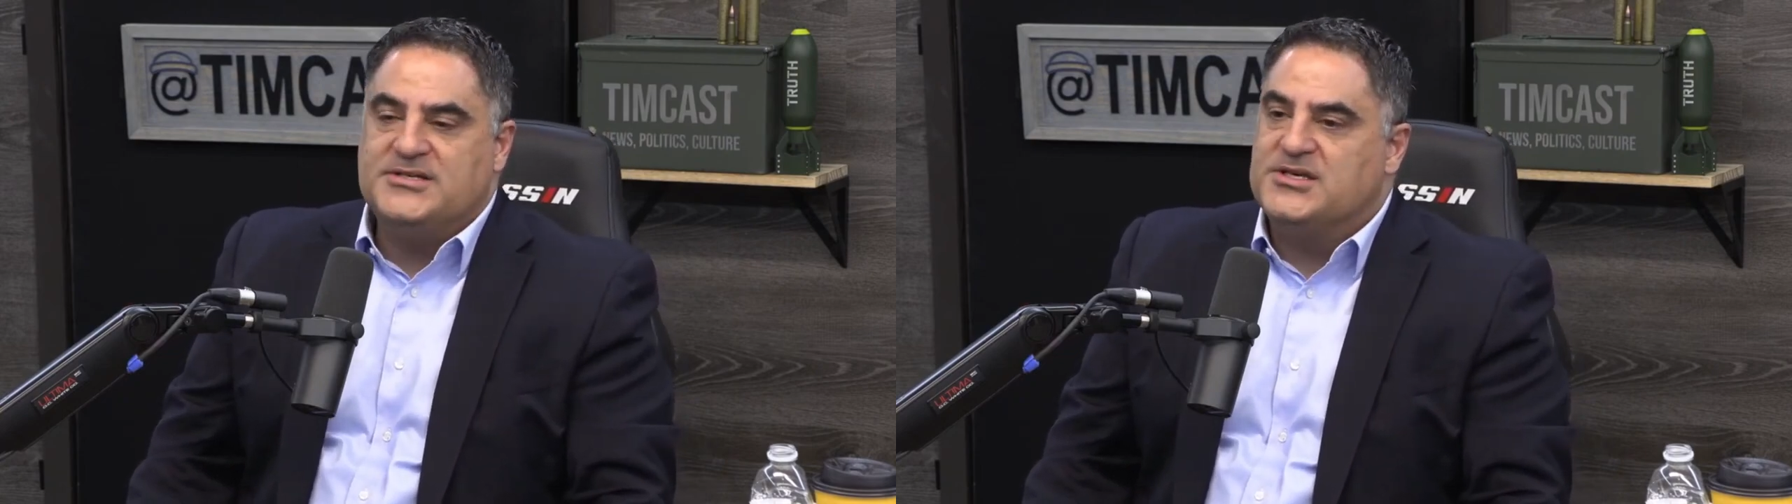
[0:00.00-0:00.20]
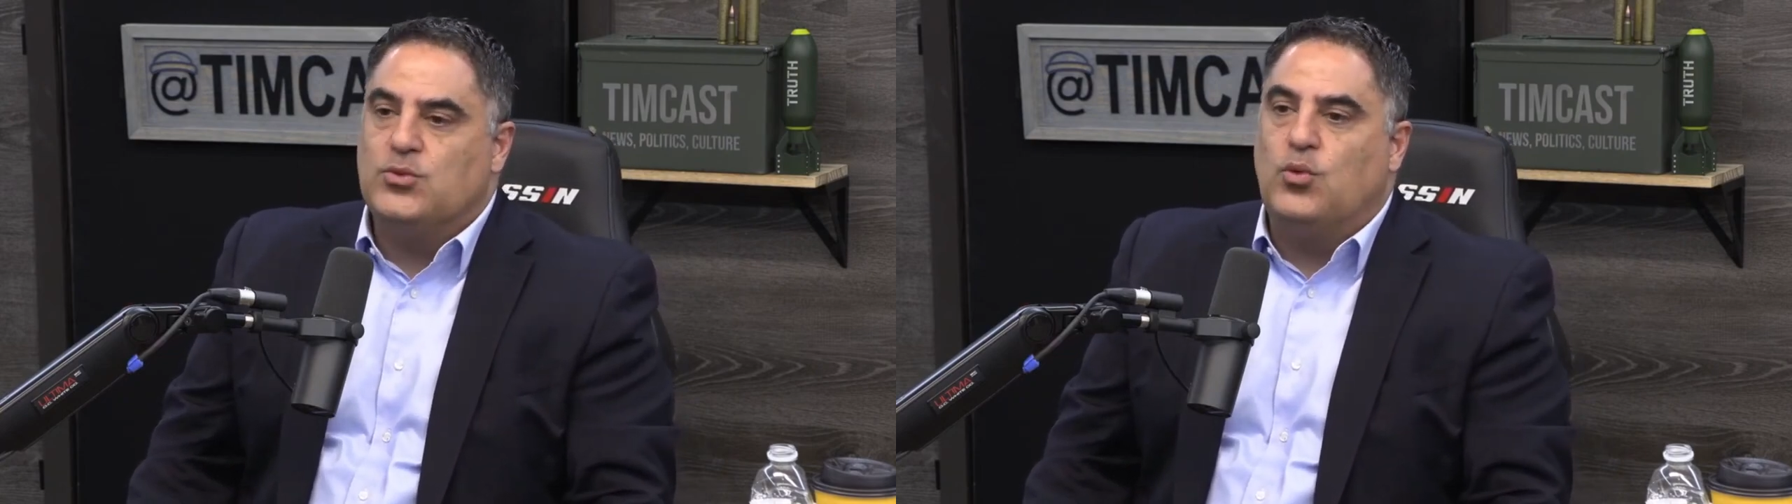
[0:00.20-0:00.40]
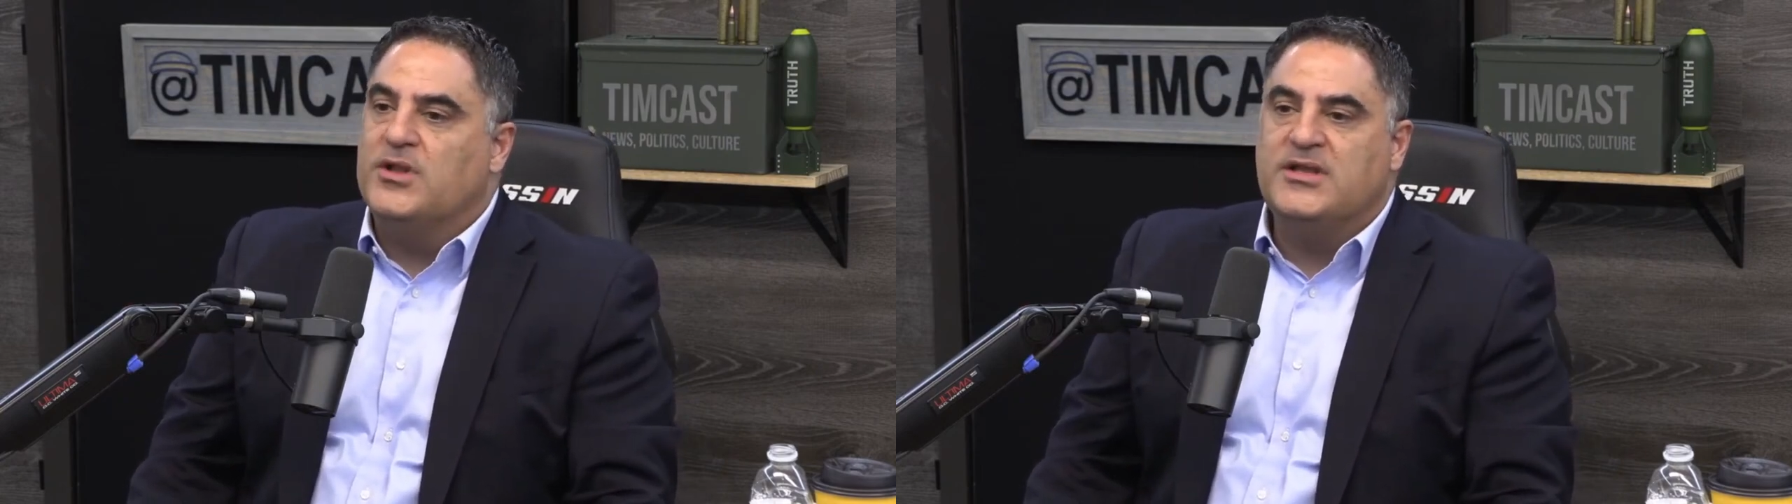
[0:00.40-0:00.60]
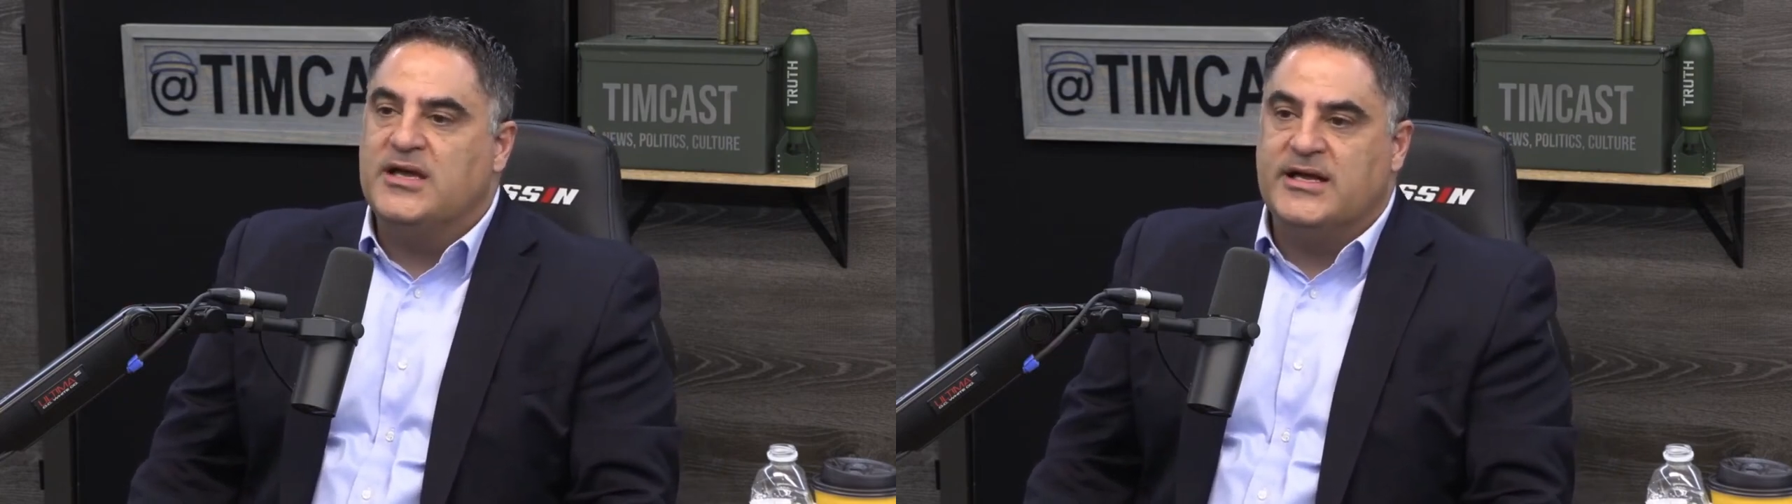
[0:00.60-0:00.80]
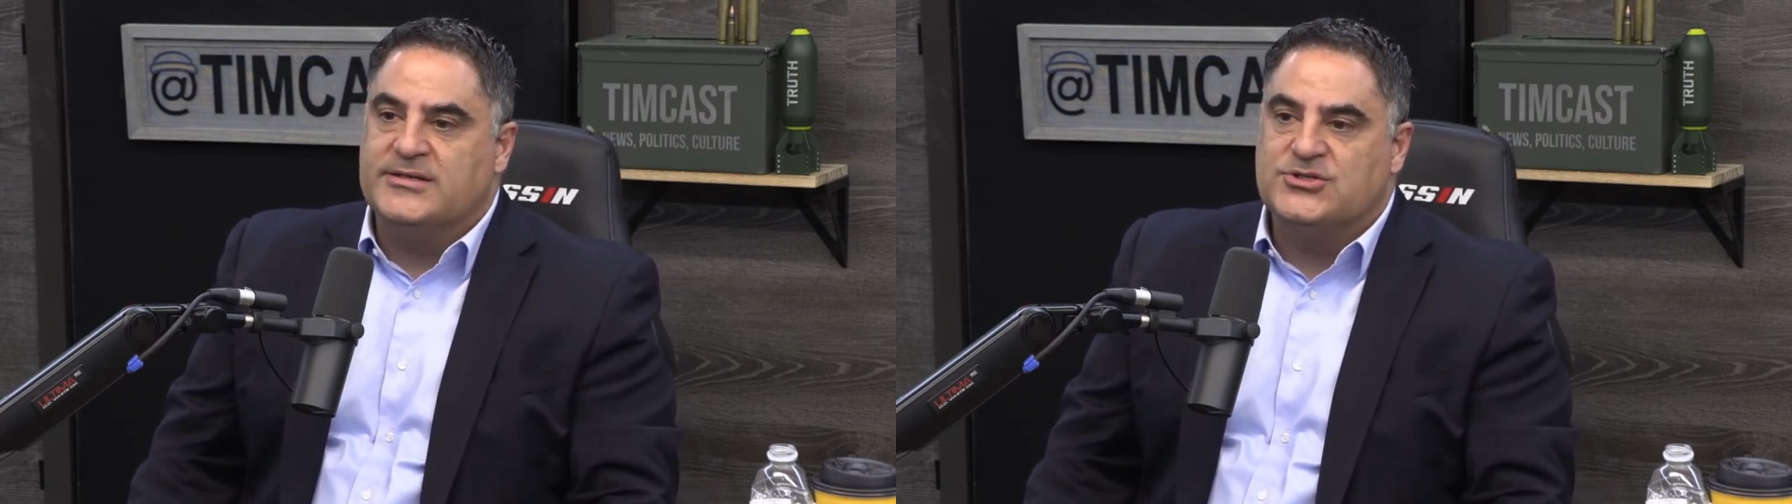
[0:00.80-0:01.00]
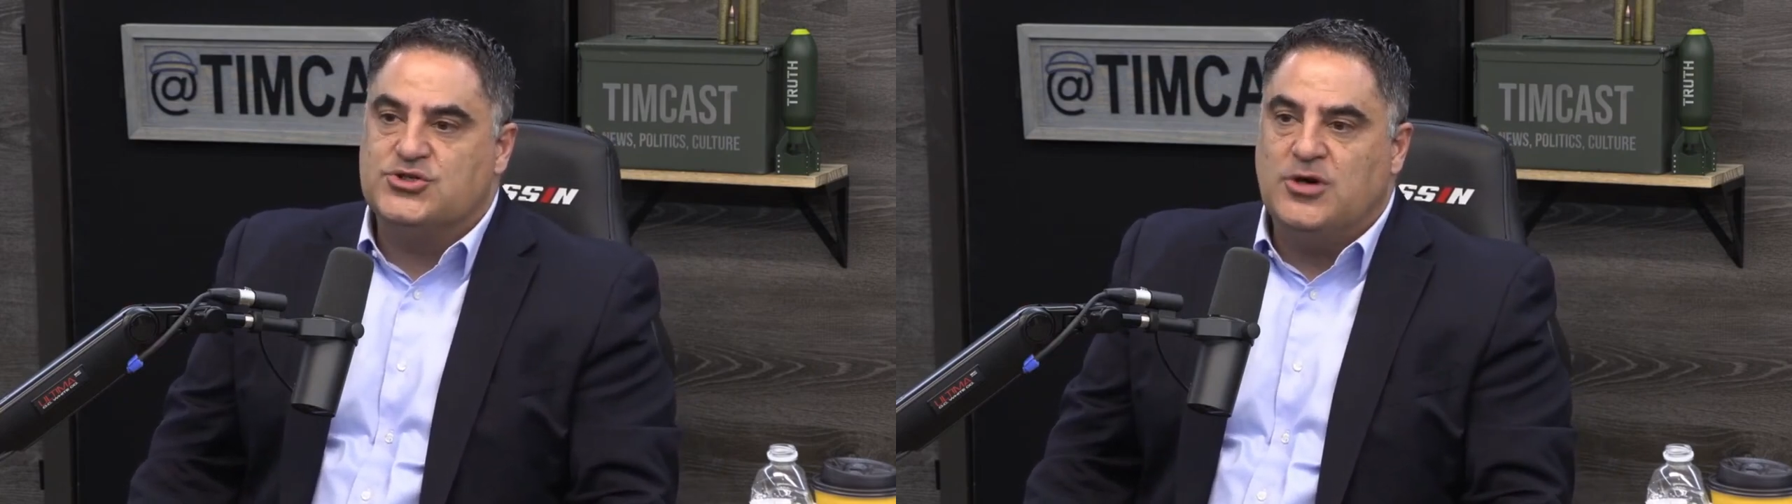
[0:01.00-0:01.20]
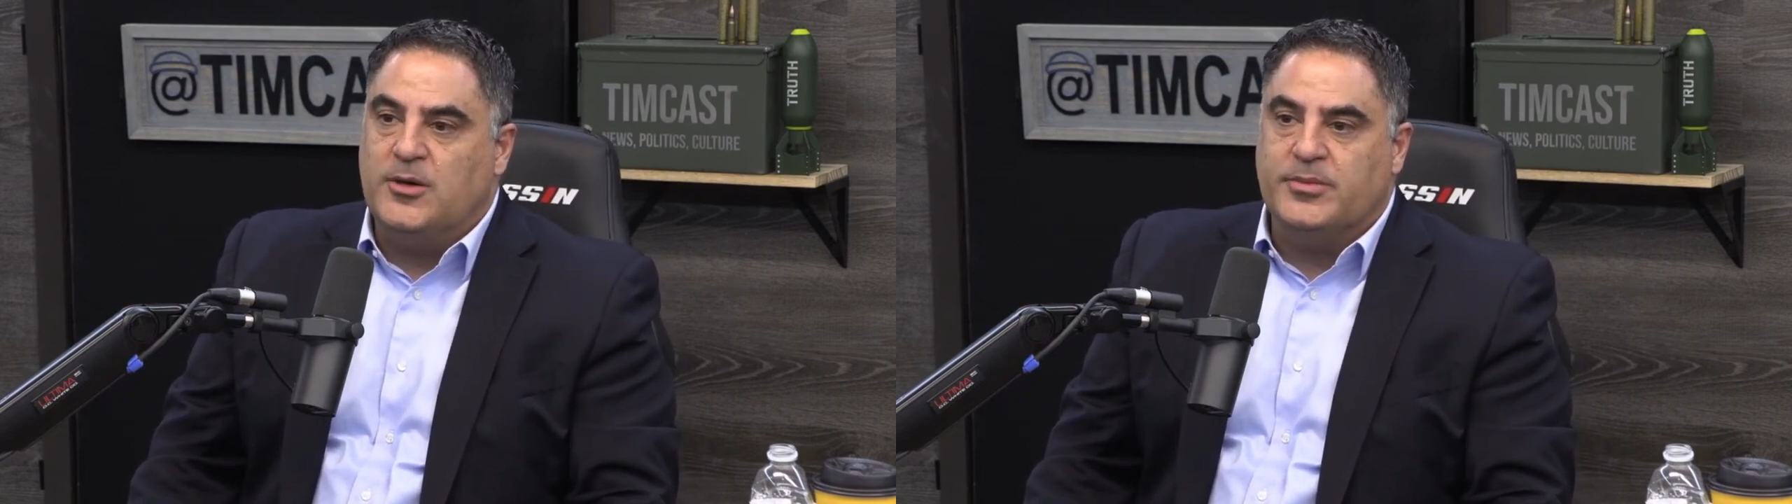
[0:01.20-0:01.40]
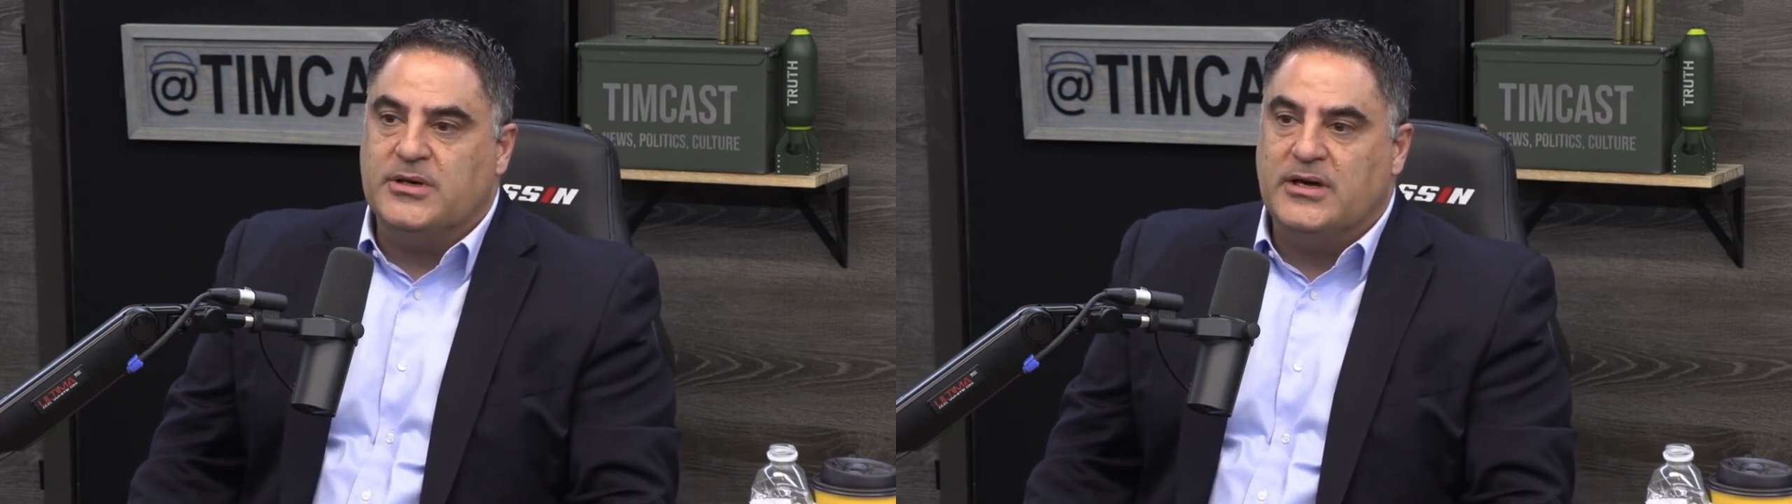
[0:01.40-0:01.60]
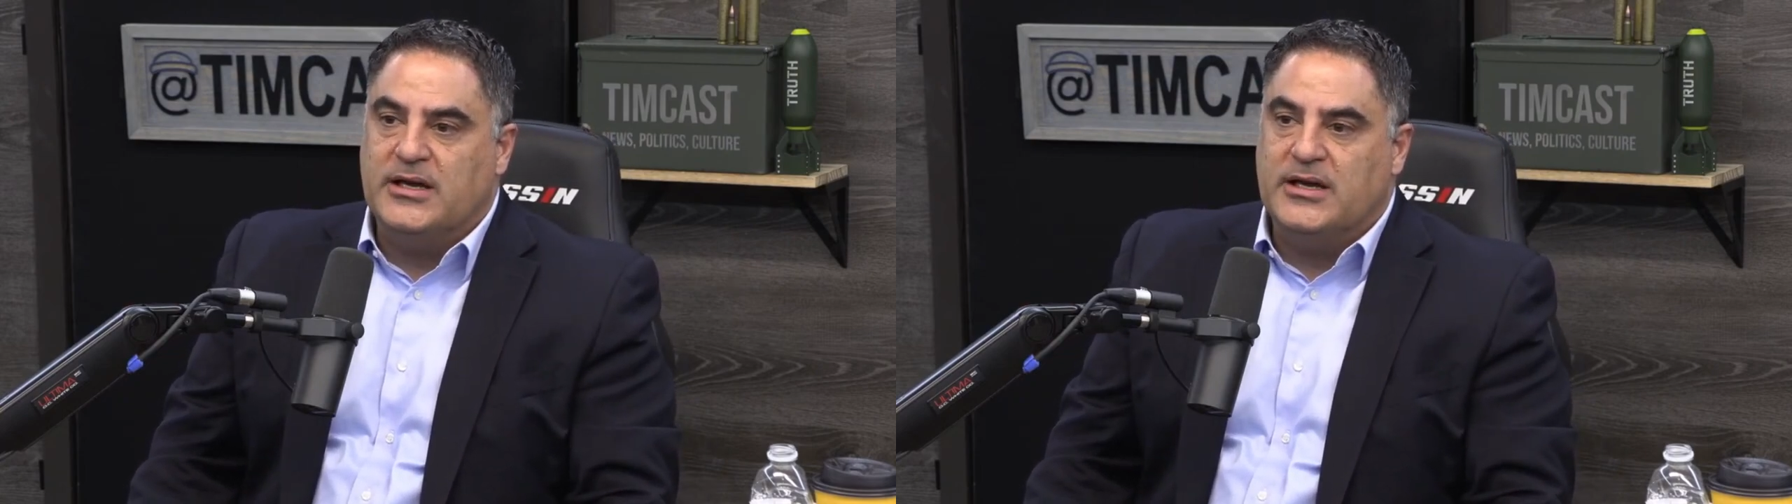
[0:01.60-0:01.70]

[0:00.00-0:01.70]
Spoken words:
said one thing against Trump,